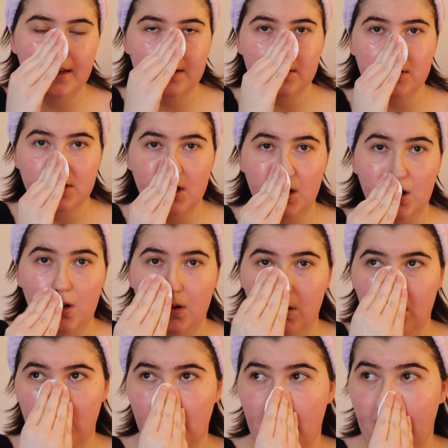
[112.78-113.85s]

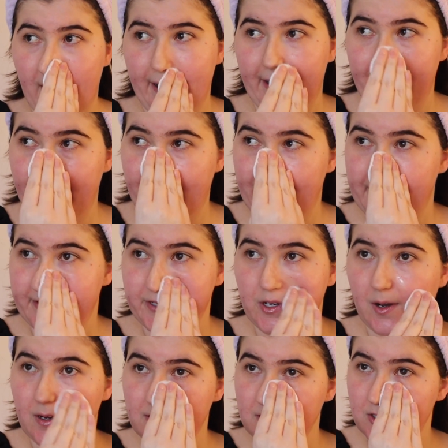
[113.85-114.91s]
So I had
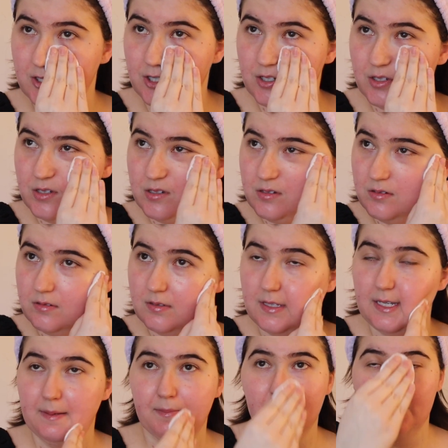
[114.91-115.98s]
gone to
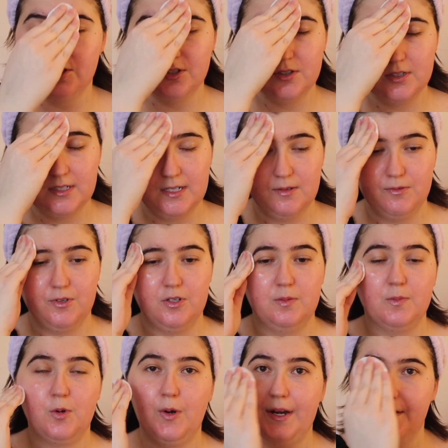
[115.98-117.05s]
the emergency
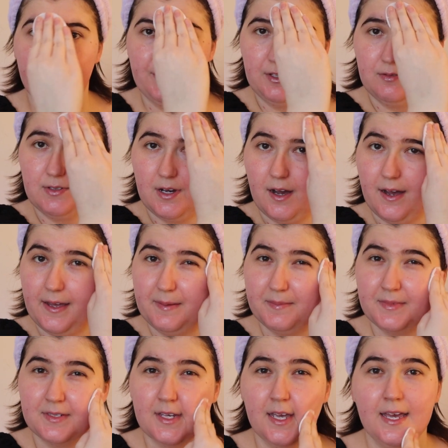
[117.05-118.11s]
room quite a few
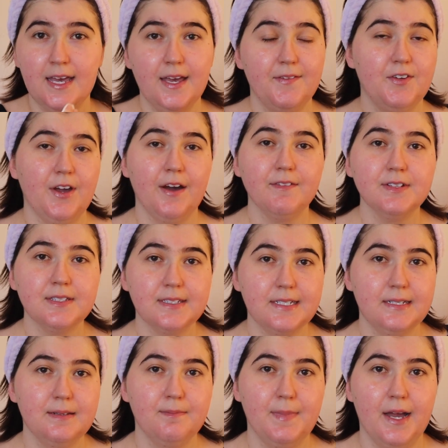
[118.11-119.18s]
times. If you haven't
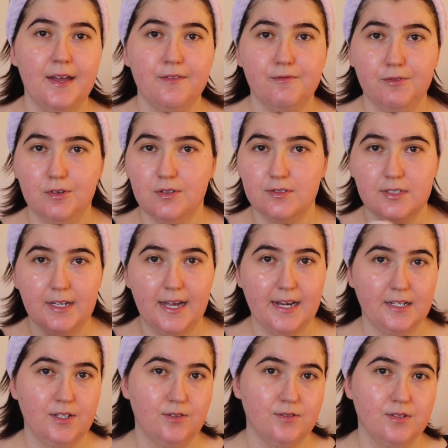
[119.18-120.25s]
seen my full
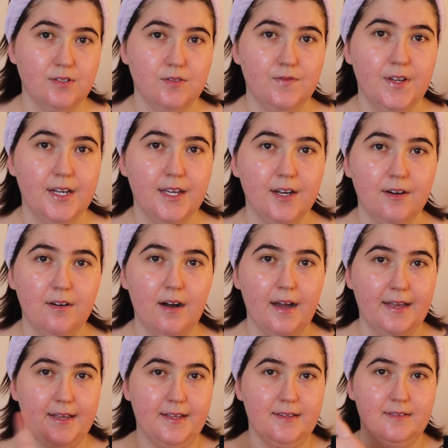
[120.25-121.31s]
diagnosis video,
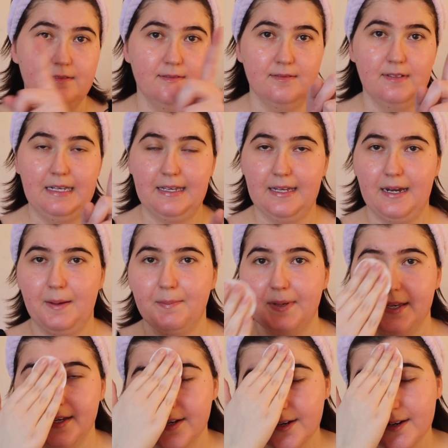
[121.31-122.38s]
I can link it up
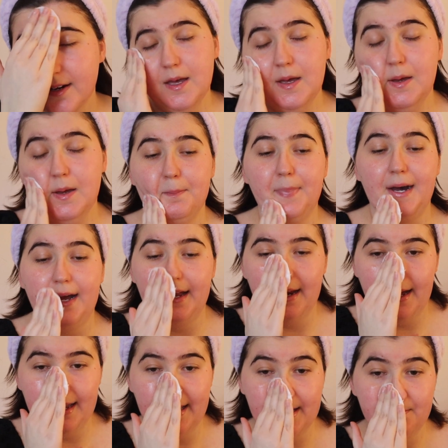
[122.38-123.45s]
here.
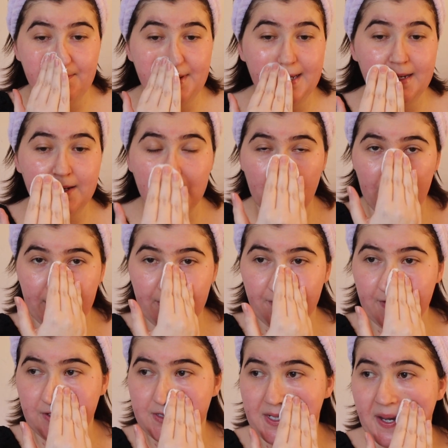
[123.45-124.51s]
But I had been quite a
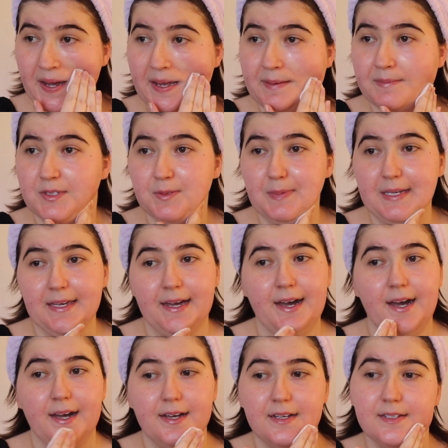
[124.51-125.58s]
few times
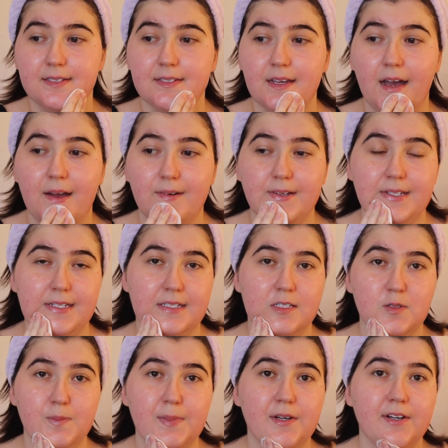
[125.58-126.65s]
because I was
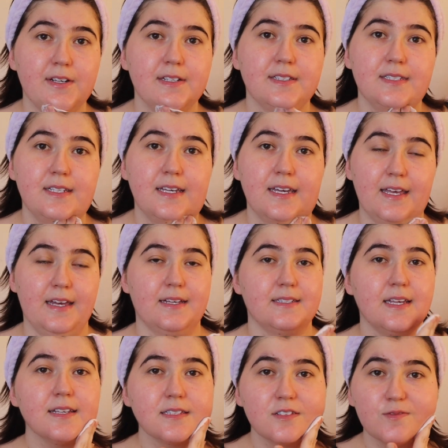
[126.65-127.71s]
experiencing
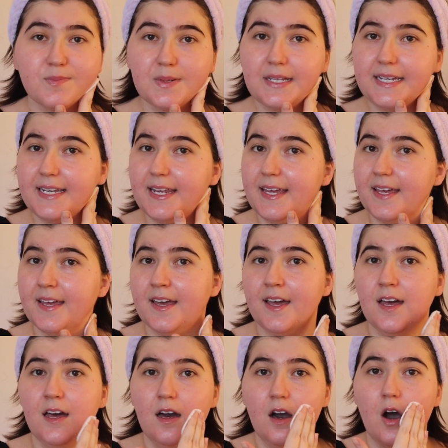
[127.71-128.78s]
excessive bleeding,
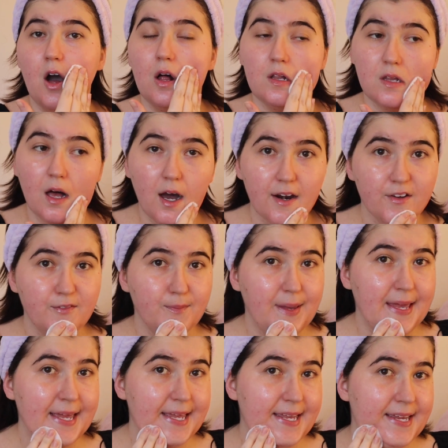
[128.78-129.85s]
a lot of
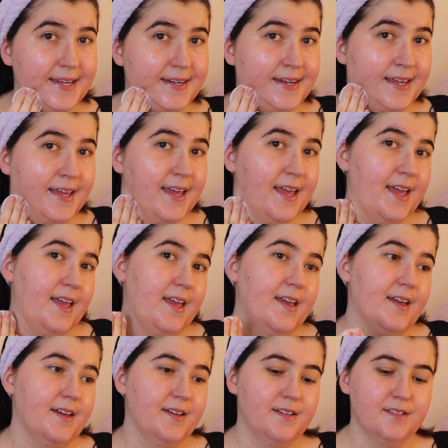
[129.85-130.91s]
pain,
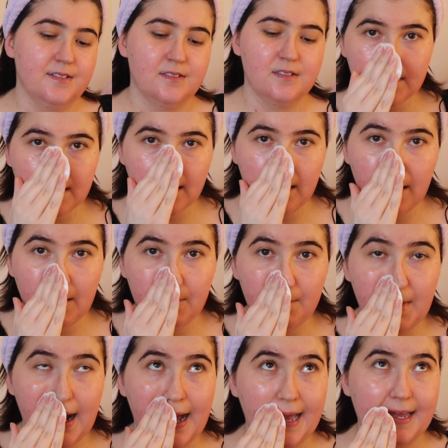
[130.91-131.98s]
and
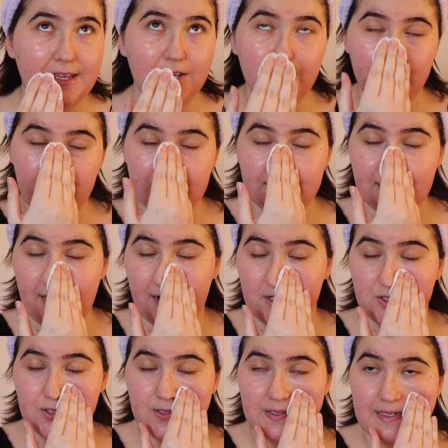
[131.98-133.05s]
my uterus
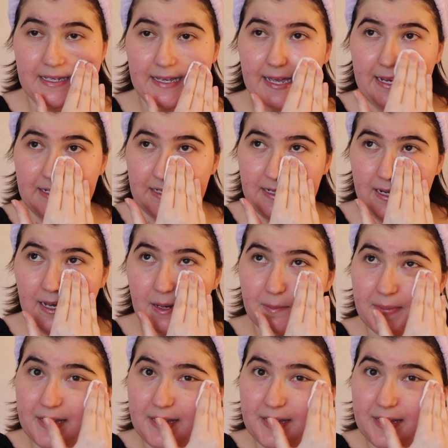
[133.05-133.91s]
actually ended up